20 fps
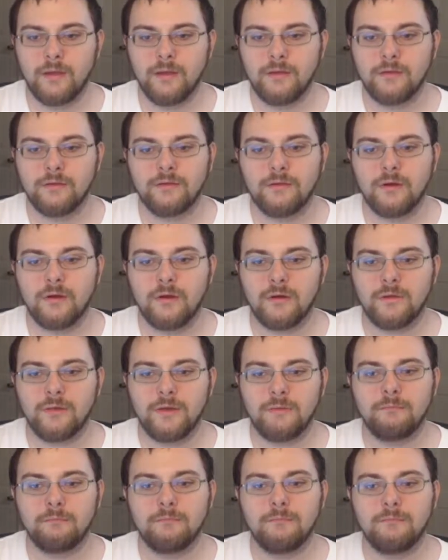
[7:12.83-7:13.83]
Sorry,
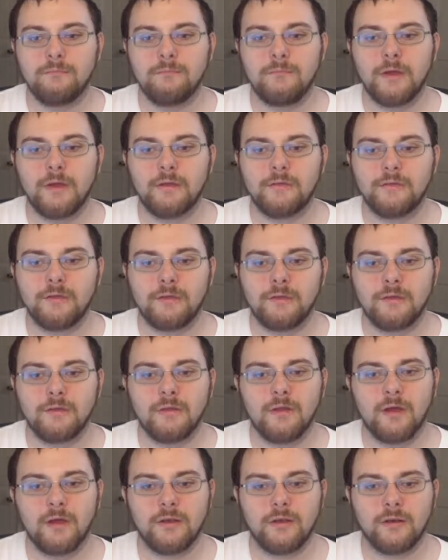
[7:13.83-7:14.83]
they... basically
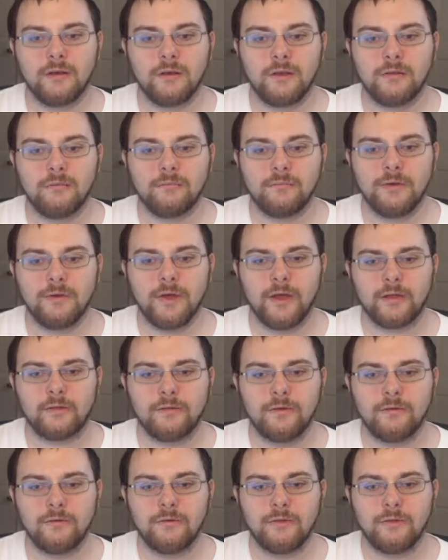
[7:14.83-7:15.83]
died on impact.
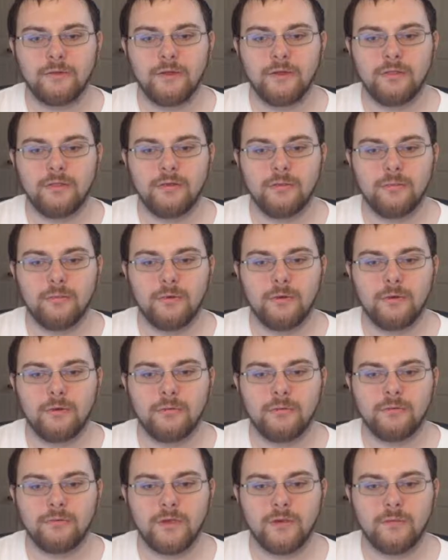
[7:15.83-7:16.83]
Only the other boy
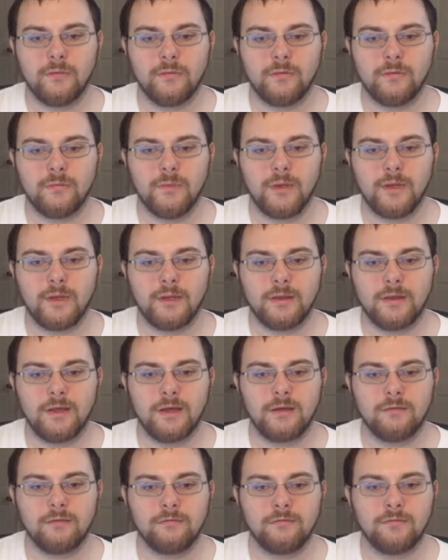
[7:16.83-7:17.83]
was able to make it
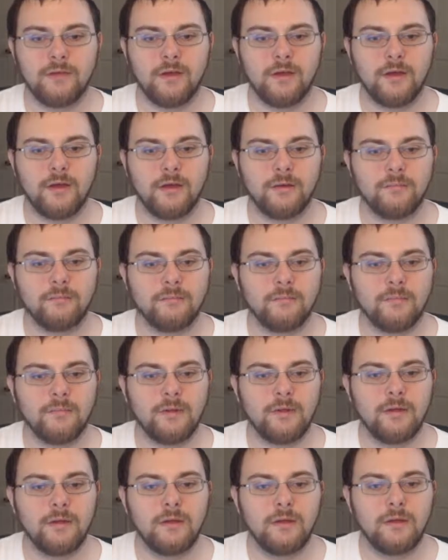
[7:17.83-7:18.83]
out of time.
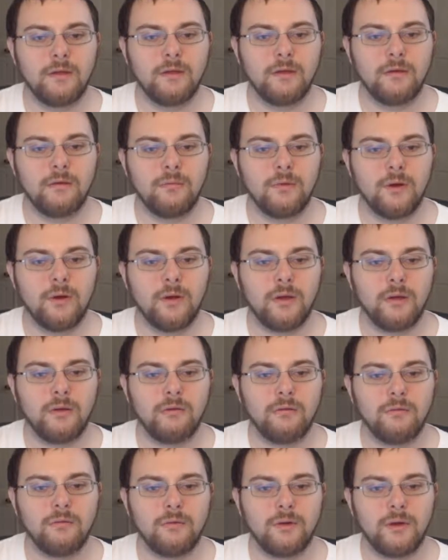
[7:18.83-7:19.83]
Why?
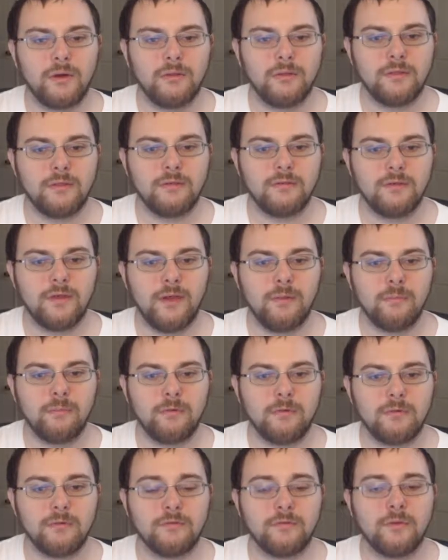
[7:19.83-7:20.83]
Why did this
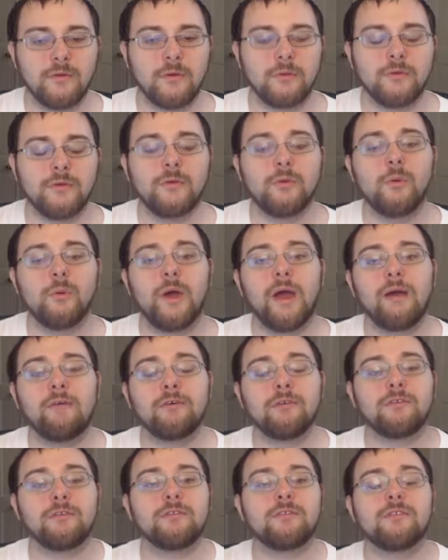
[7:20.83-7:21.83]
happen? So you have
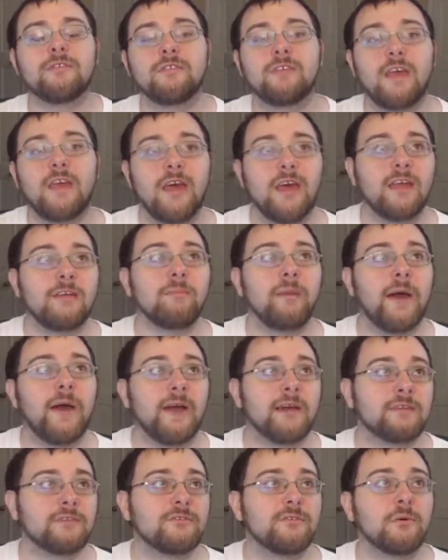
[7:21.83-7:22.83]
a sad
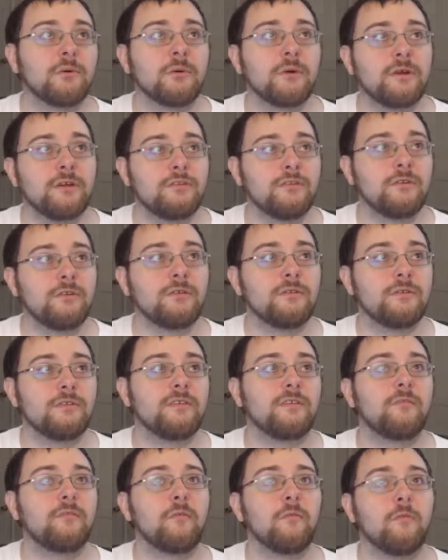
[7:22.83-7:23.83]
backstory too that's
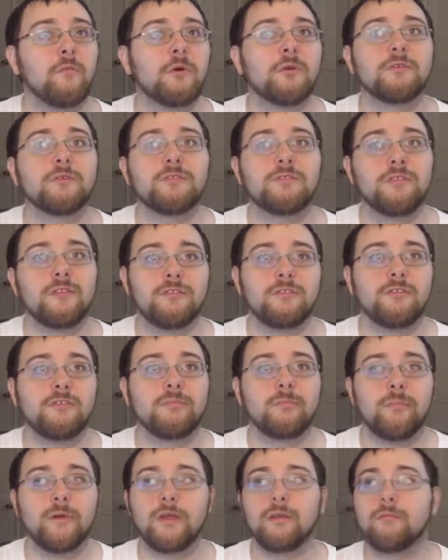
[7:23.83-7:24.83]
even worse than
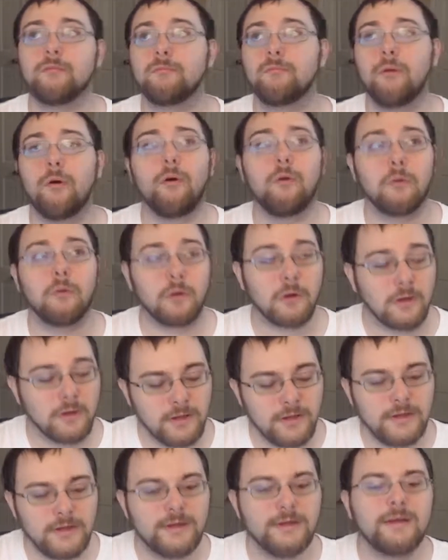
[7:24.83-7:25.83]
just being poor.
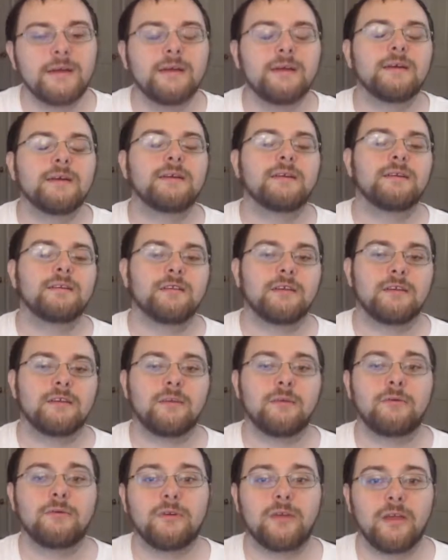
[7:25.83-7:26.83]
It's like
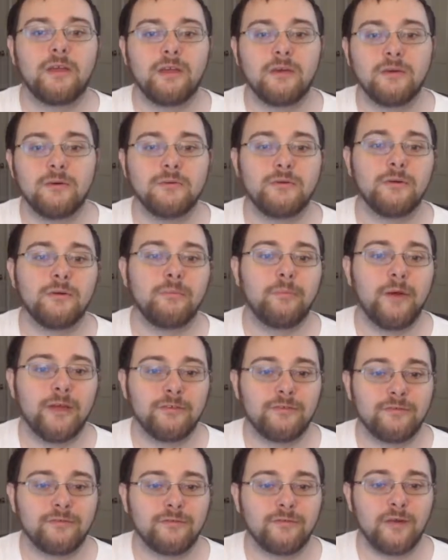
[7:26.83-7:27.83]
you killed your
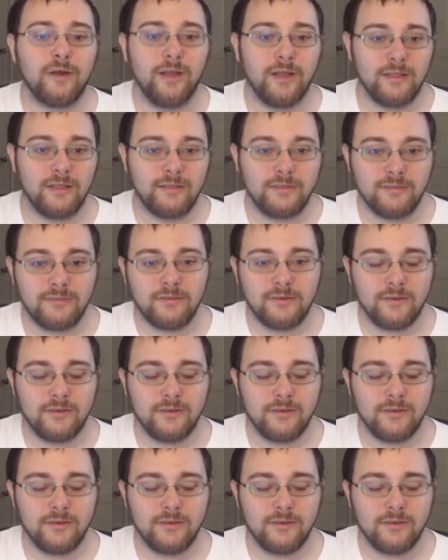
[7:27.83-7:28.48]
best friends.